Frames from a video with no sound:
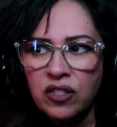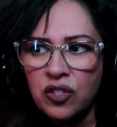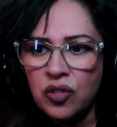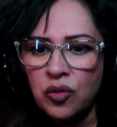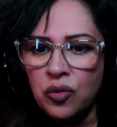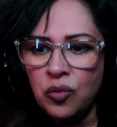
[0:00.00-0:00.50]

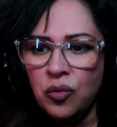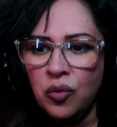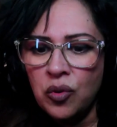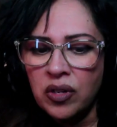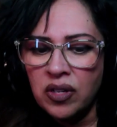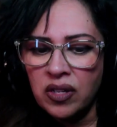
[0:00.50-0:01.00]

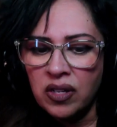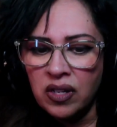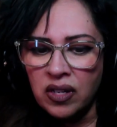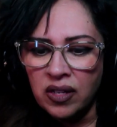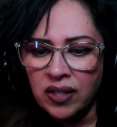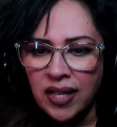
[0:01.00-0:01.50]
to
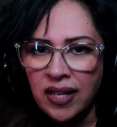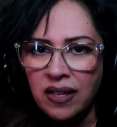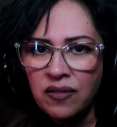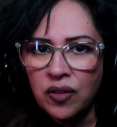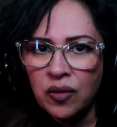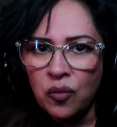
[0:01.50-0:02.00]
get
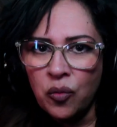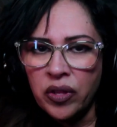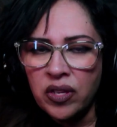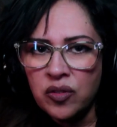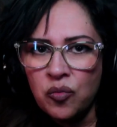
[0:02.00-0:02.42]
even with